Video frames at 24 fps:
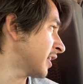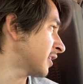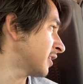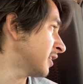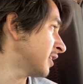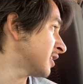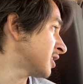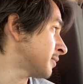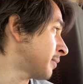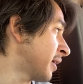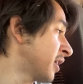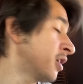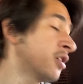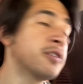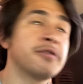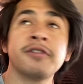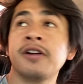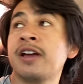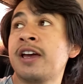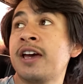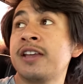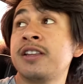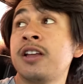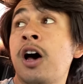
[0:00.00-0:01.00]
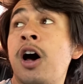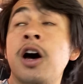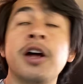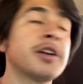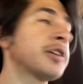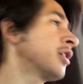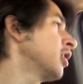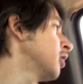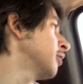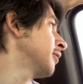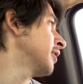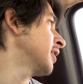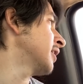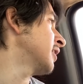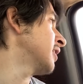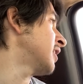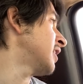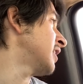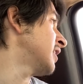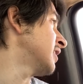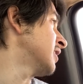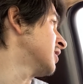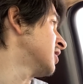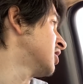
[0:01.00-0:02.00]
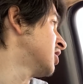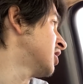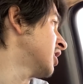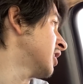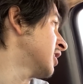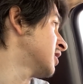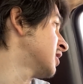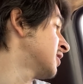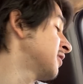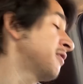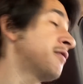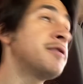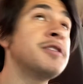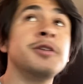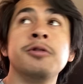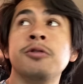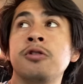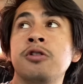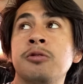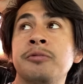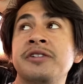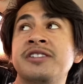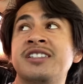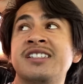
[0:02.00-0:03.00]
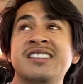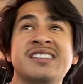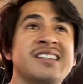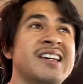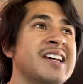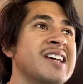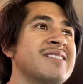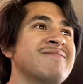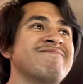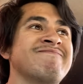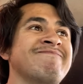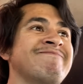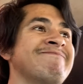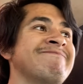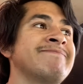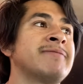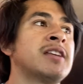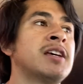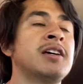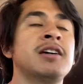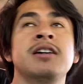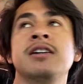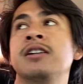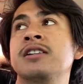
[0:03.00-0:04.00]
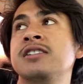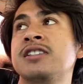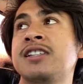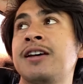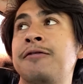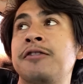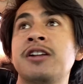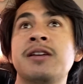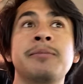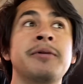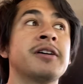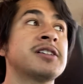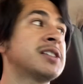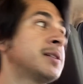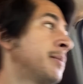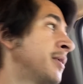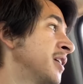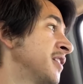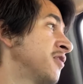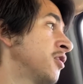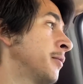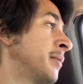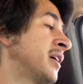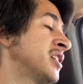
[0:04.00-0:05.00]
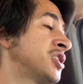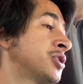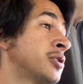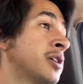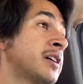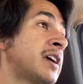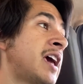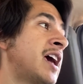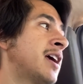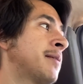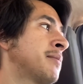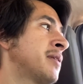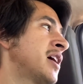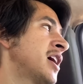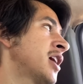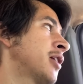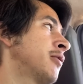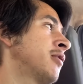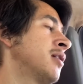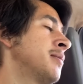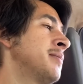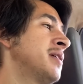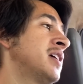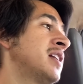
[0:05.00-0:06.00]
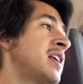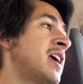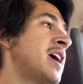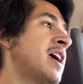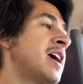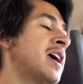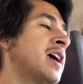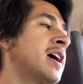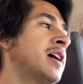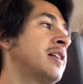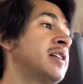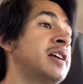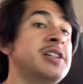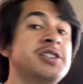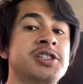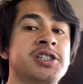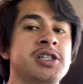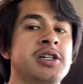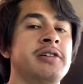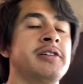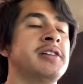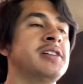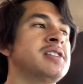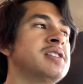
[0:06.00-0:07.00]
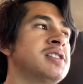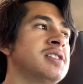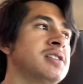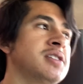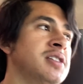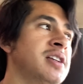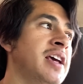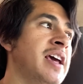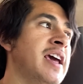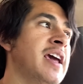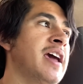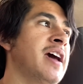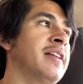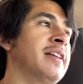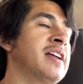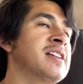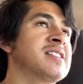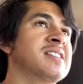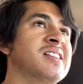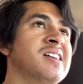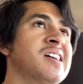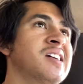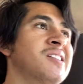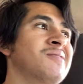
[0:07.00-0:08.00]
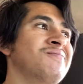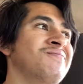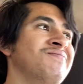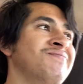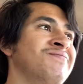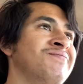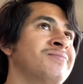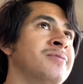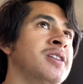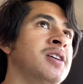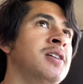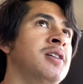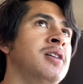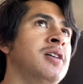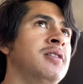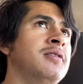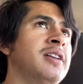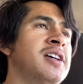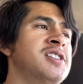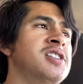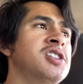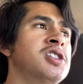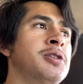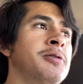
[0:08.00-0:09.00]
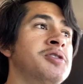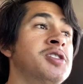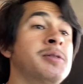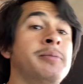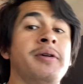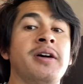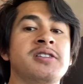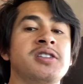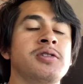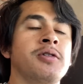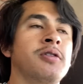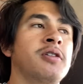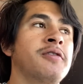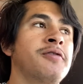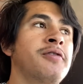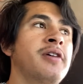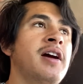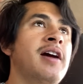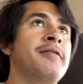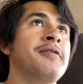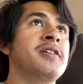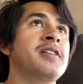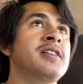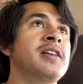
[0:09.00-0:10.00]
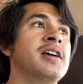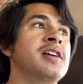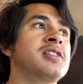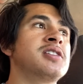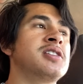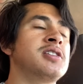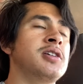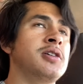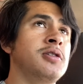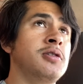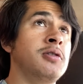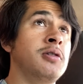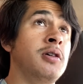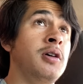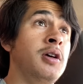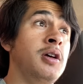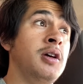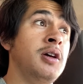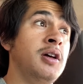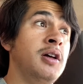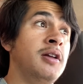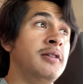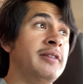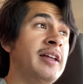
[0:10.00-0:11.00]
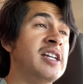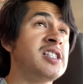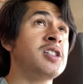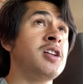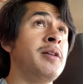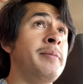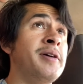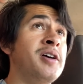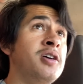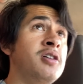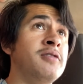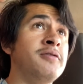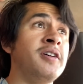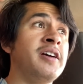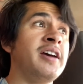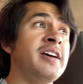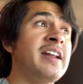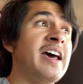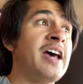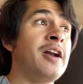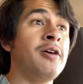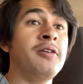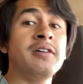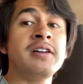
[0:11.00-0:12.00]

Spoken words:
this, my overhead ongoing is just fuel, which is like $70 a month for my truck and my equipment and insurance. And that's like less than $200 total for everything. So that's all my overhead. I don't